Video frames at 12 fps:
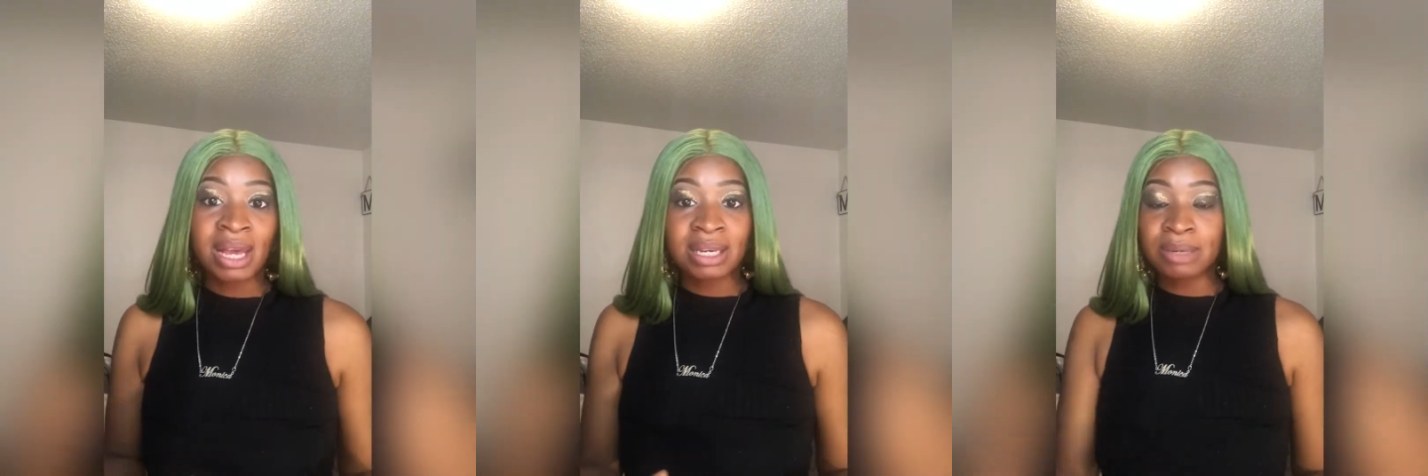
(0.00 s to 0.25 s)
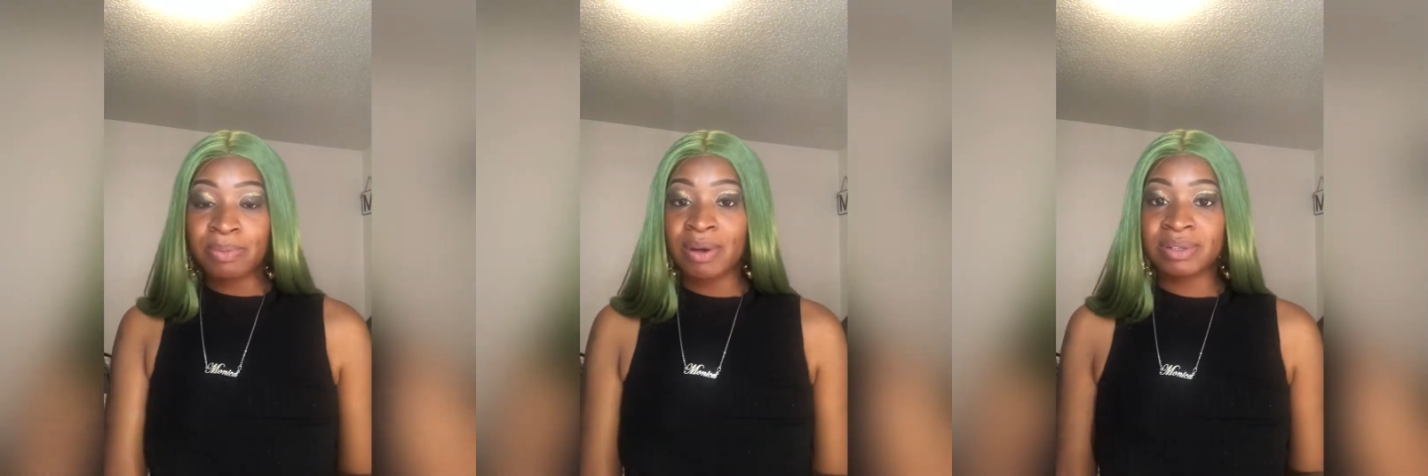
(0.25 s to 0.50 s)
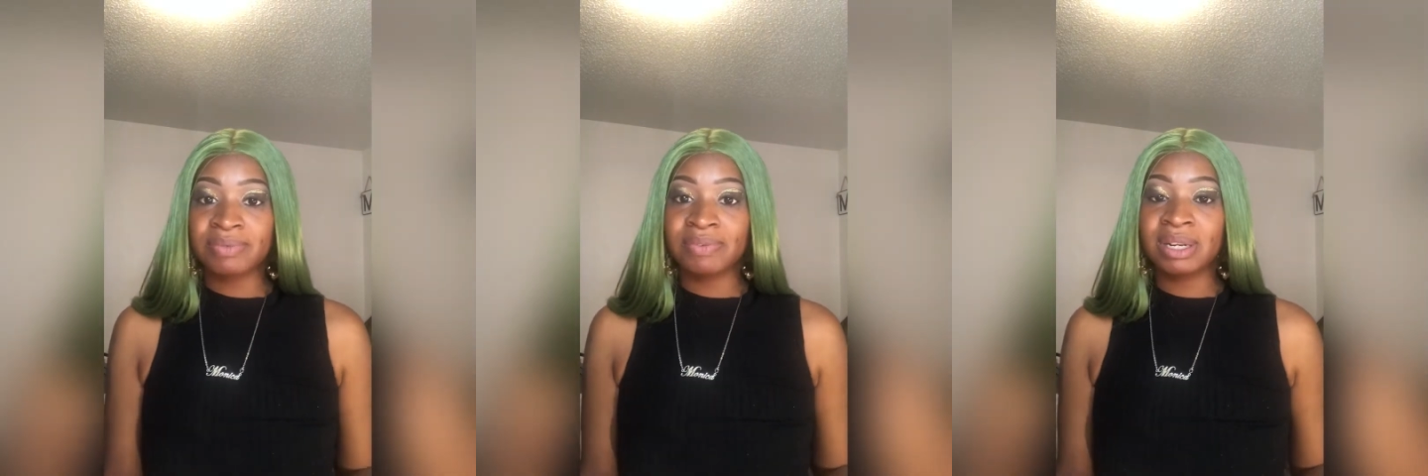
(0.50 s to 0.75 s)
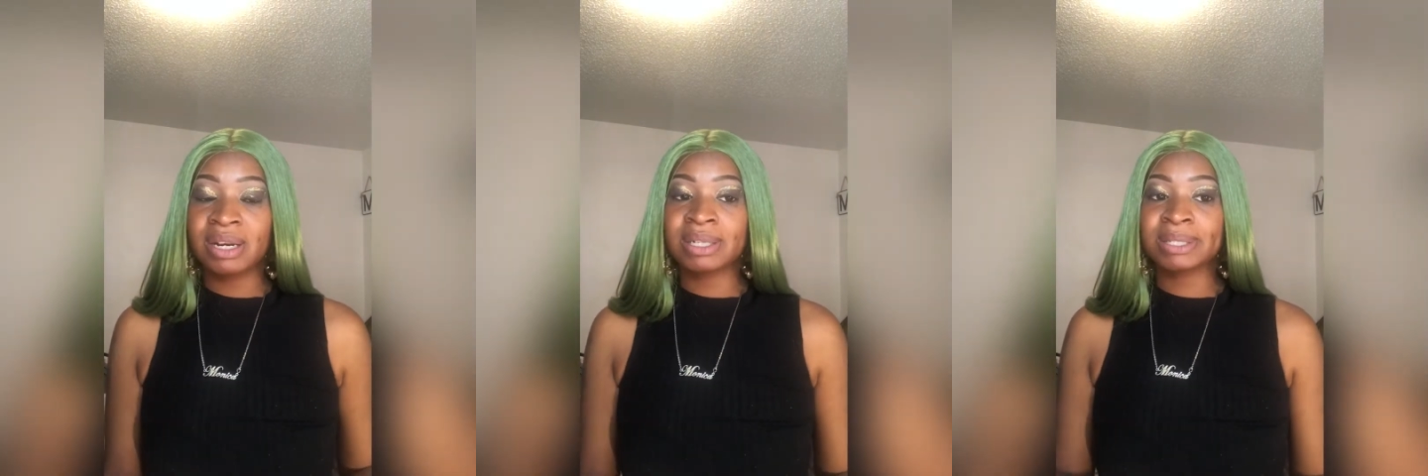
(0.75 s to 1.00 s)
keep posting
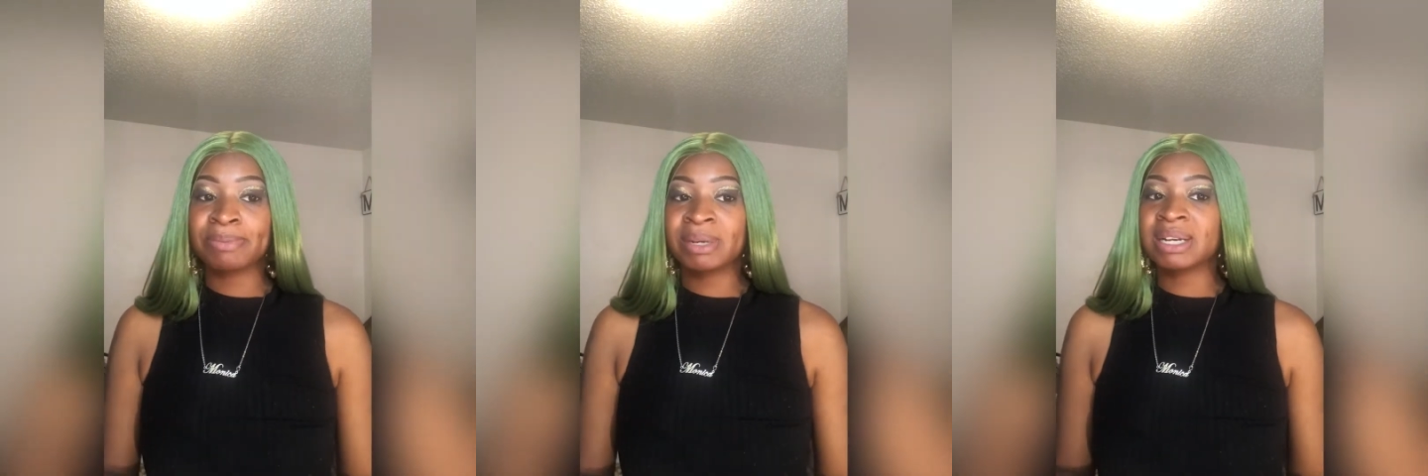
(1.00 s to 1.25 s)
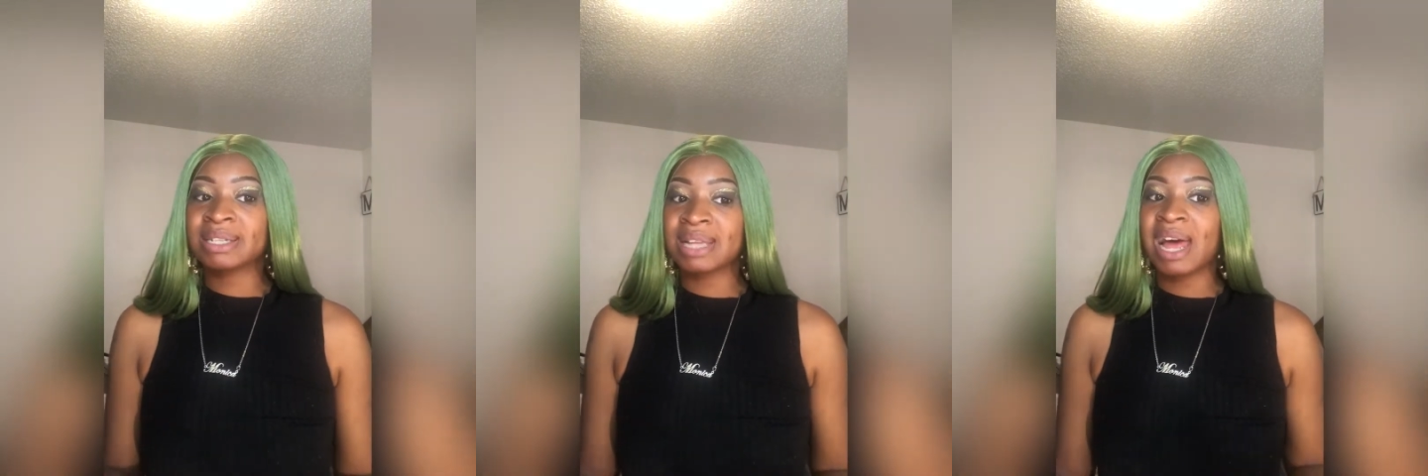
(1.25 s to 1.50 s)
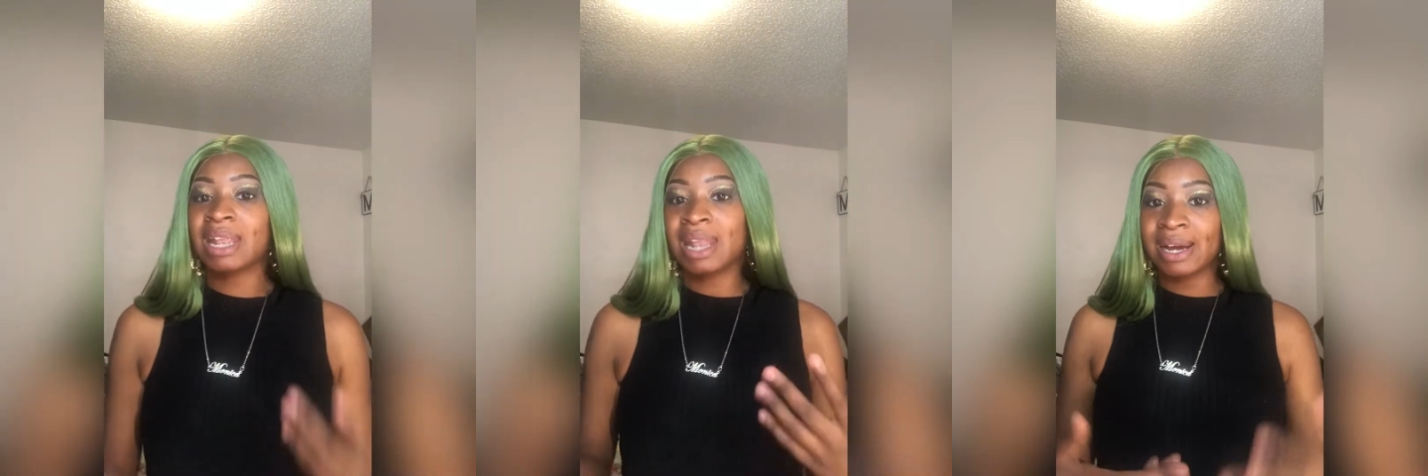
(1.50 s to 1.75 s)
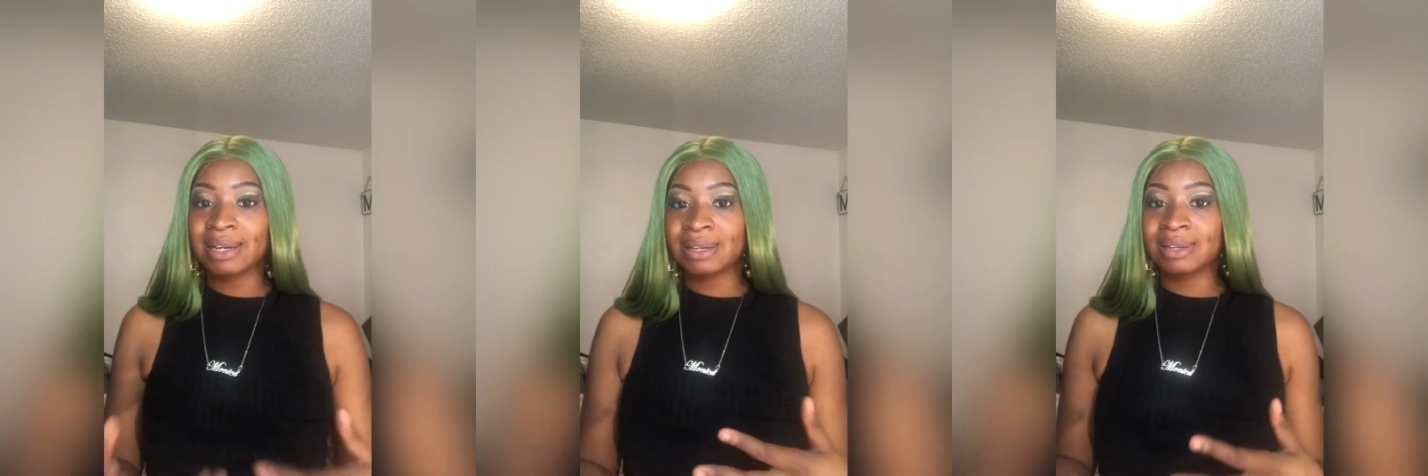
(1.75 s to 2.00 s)
videos because I
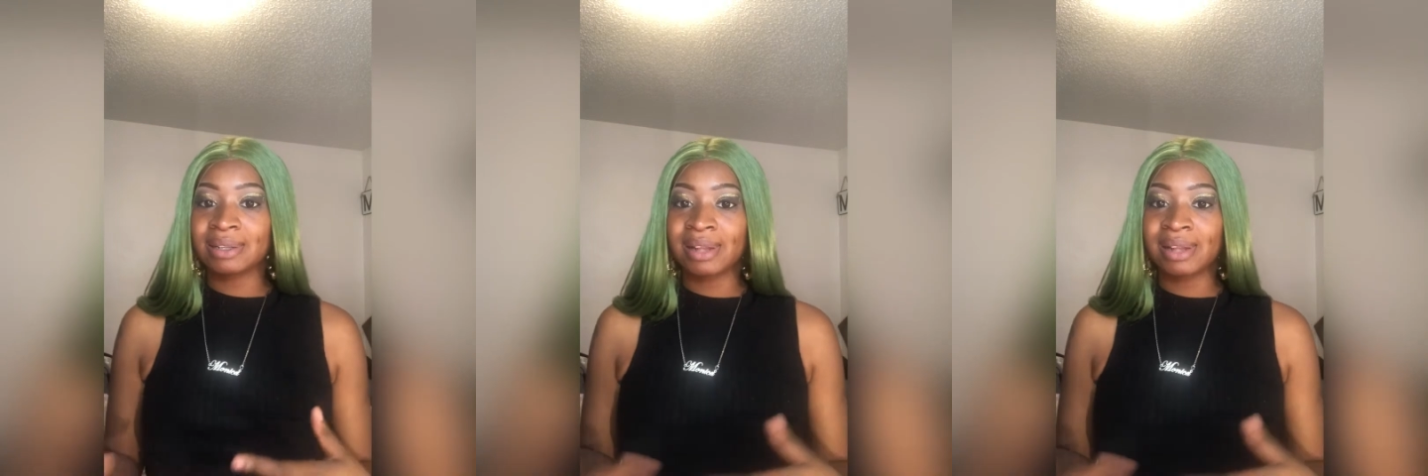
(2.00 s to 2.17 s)
like it.